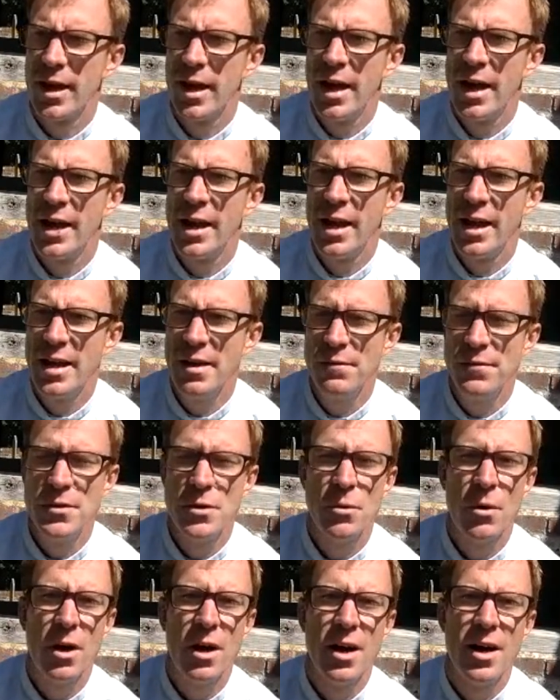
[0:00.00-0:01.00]
And if
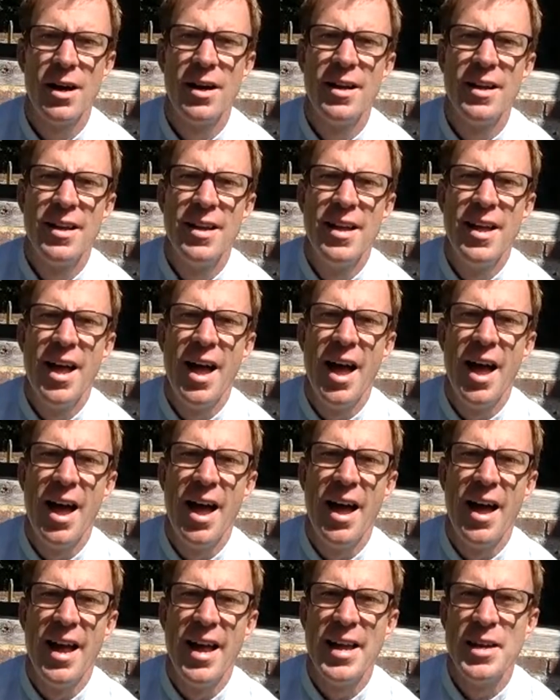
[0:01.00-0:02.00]
you are
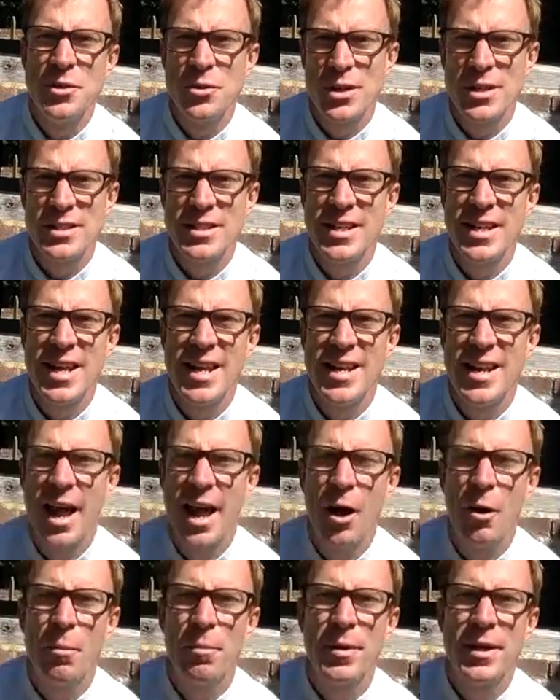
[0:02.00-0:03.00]
interested in
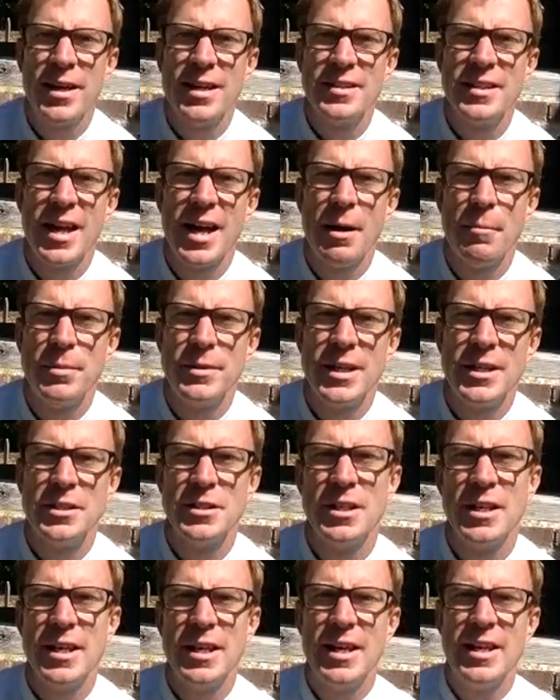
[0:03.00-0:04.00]
helping us out
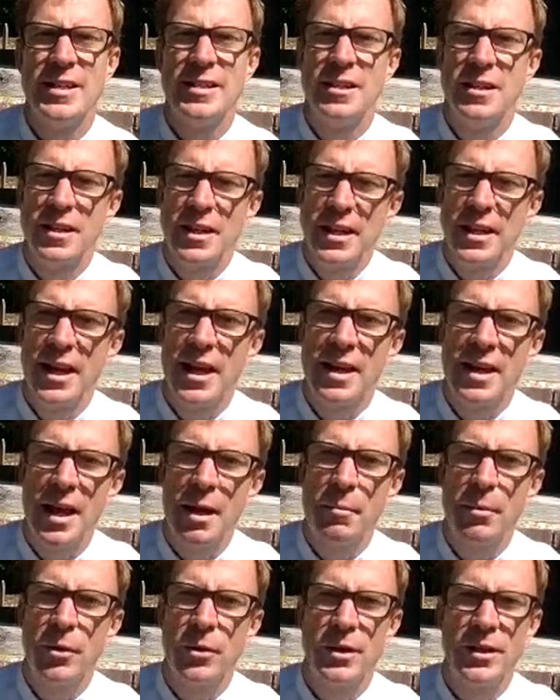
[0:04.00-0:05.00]
potentially in looking at
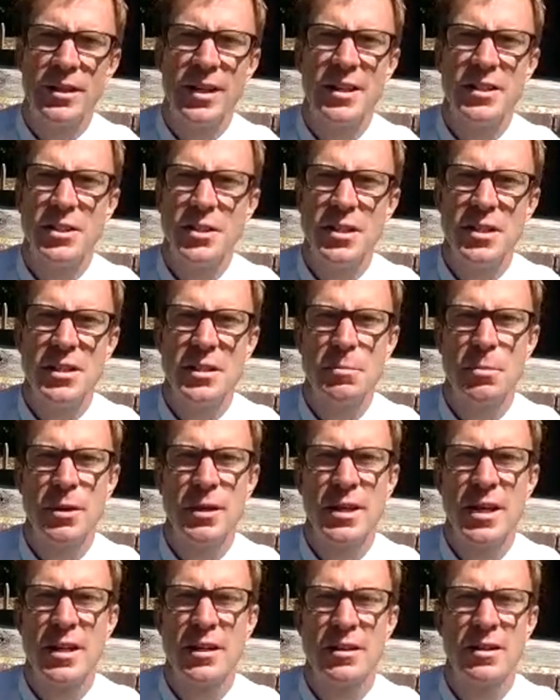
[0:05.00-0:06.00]
that building, I do need to
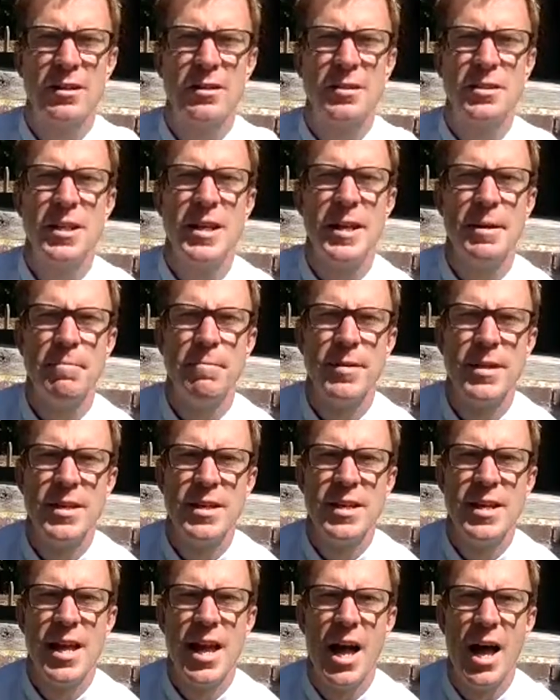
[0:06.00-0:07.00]
put together a little team,
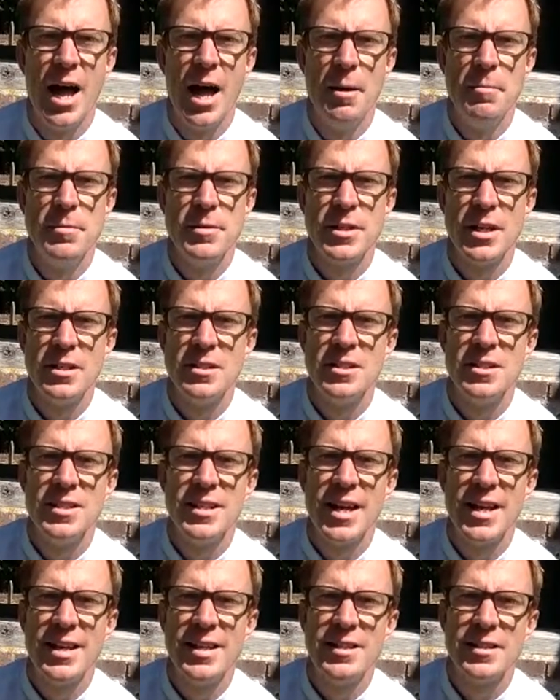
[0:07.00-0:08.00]
so
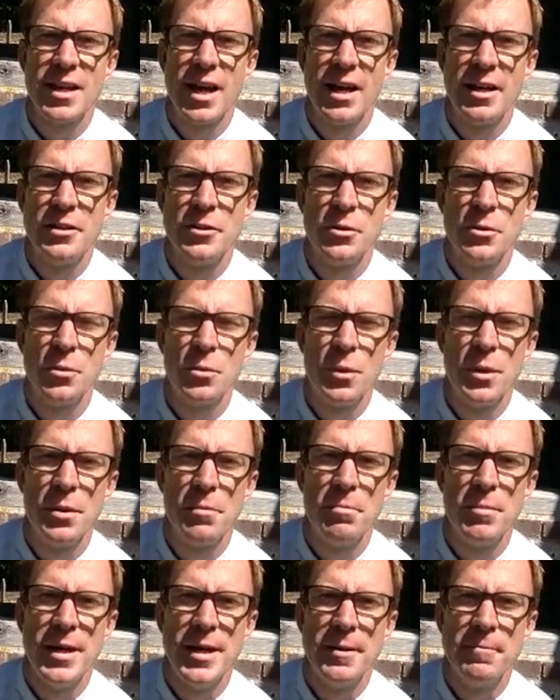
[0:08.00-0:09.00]
do get in touch
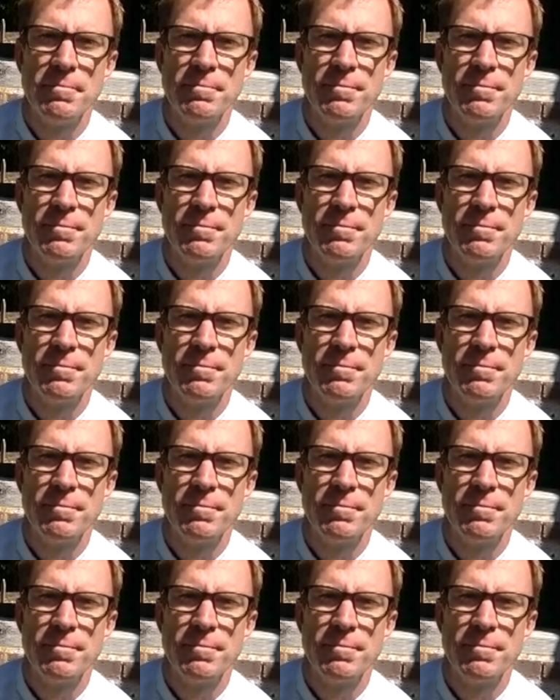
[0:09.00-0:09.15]
with me.